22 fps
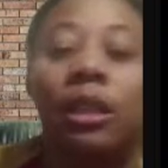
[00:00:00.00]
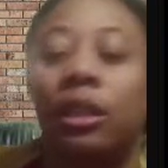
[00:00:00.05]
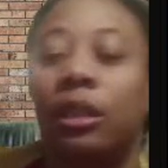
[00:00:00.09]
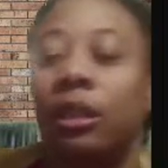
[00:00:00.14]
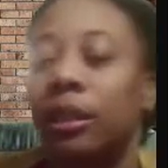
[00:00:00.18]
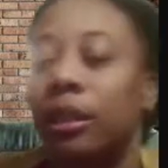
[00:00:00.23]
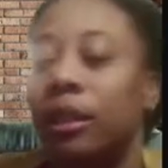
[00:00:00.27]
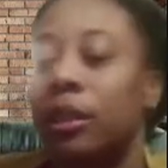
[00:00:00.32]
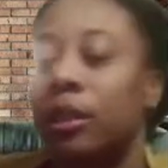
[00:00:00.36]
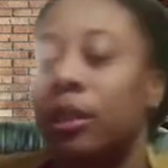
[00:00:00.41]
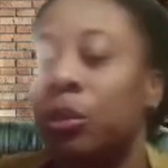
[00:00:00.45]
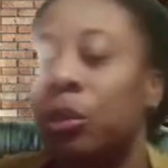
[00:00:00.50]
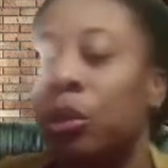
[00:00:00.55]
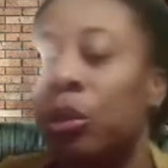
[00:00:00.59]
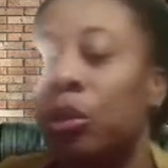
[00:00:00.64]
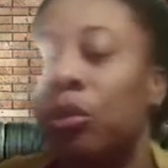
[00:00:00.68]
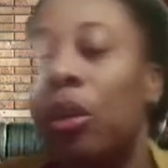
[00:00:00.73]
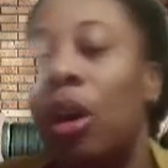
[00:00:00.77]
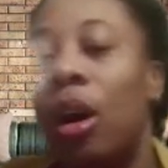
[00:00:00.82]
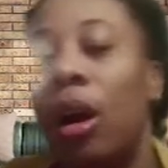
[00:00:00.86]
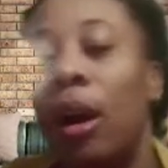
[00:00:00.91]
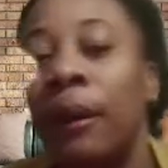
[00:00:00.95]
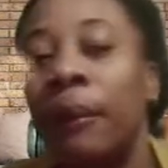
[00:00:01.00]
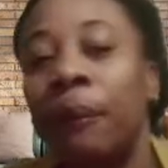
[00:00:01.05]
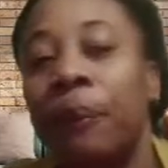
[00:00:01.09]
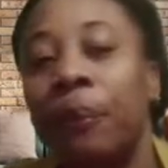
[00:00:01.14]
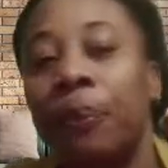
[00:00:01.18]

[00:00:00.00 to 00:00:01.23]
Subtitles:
Let's move on.